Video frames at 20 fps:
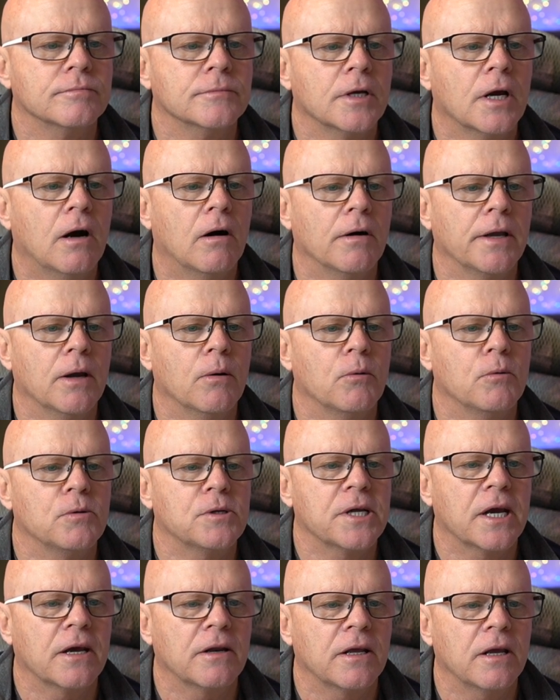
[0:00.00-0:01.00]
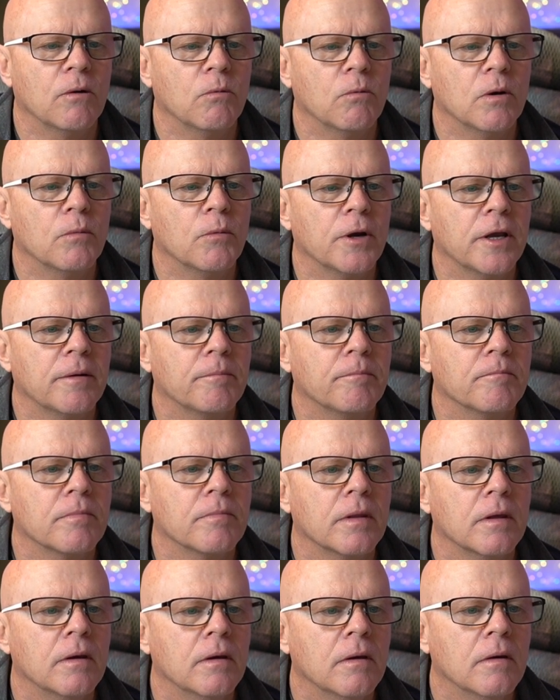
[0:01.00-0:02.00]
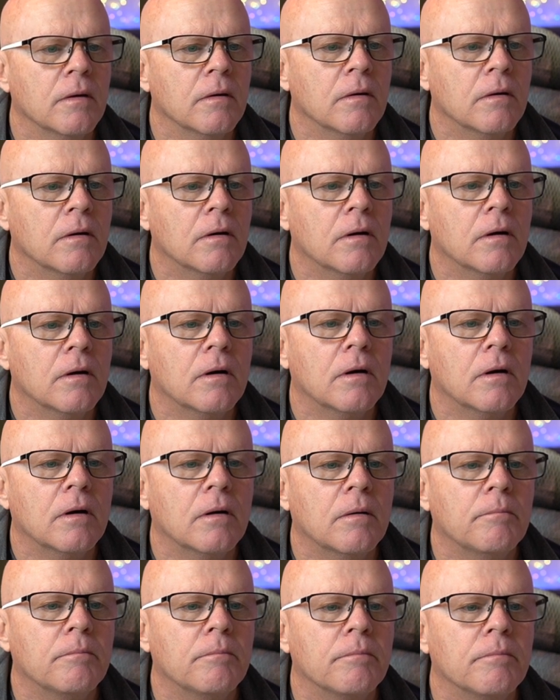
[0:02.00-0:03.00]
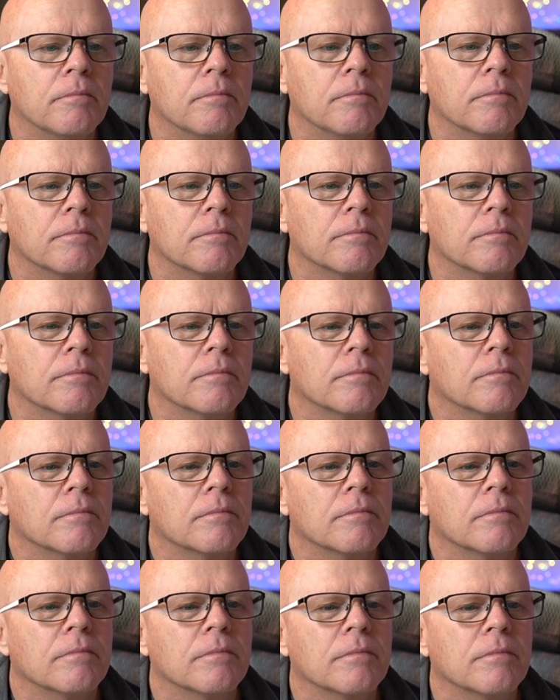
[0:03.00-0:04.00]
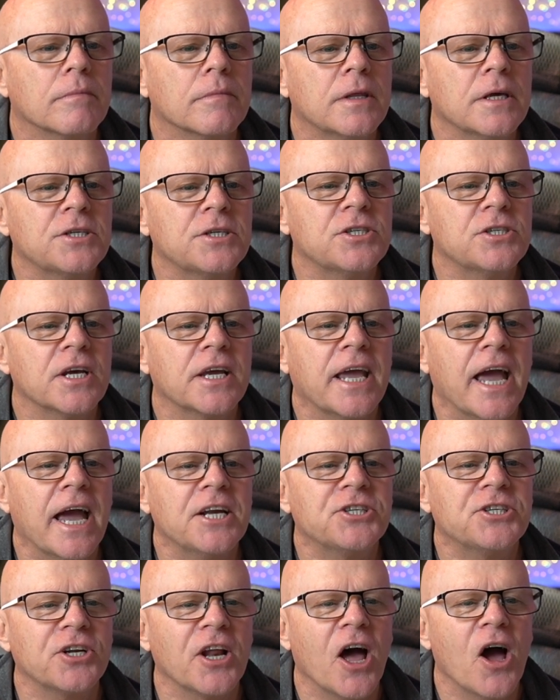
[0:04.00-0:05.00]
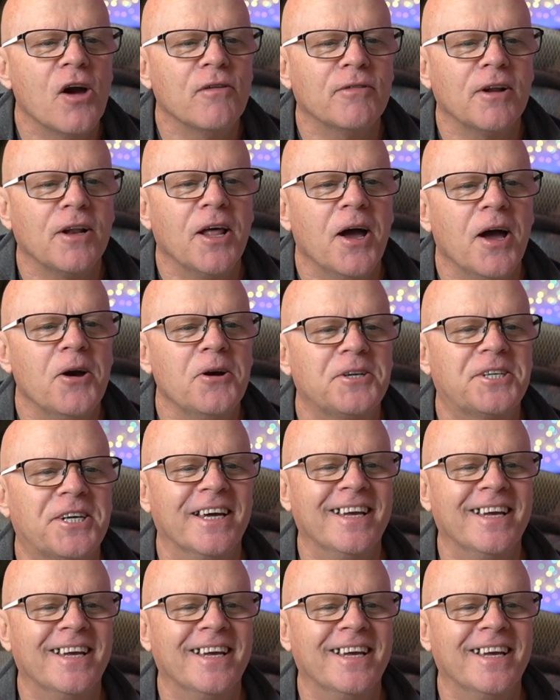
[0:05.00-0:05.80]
Oh, yeah, we were down here, weren't we? Um, this is a gadget overload.